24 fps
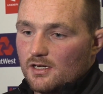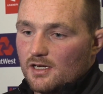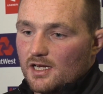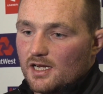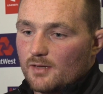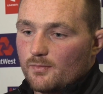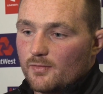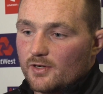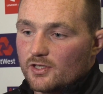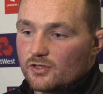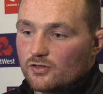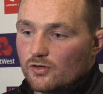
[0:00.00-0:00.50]

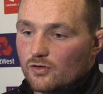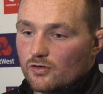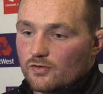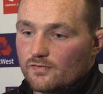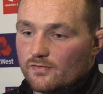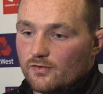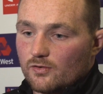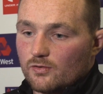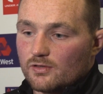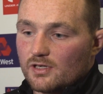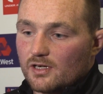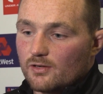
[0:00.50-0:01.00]
helping George
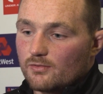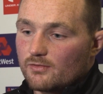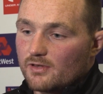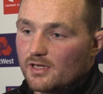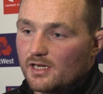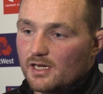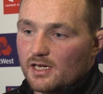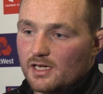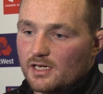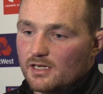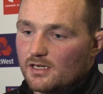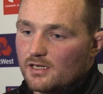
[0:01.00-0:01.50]
Ford out
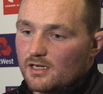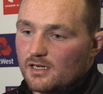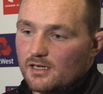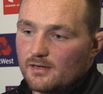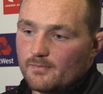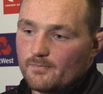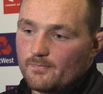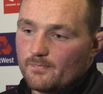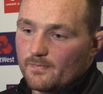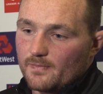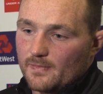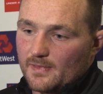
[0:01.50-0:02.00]
there,
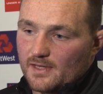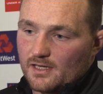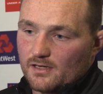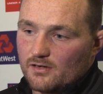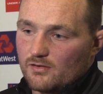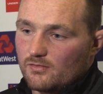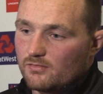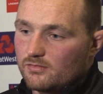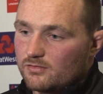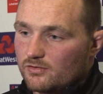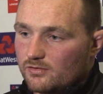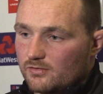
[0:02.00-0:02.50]
and you
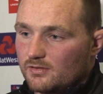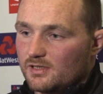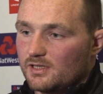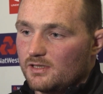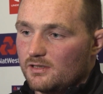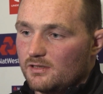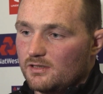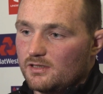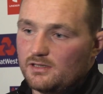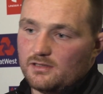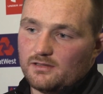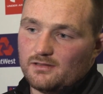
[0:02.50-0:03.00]
know, so
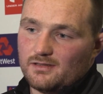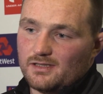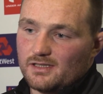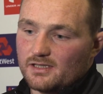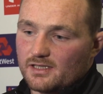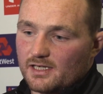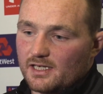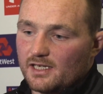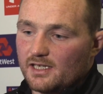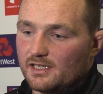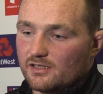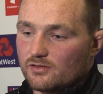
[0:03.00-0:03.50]

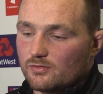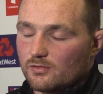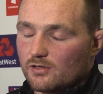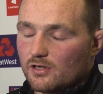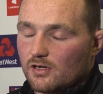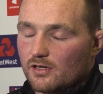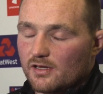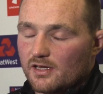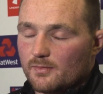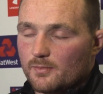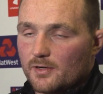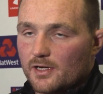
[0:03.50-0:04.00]
he's key to a
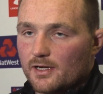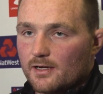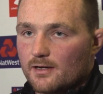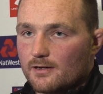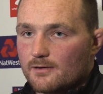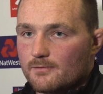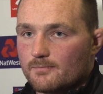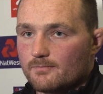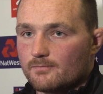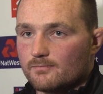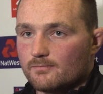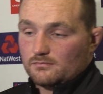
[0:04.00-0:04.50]
lot of their play.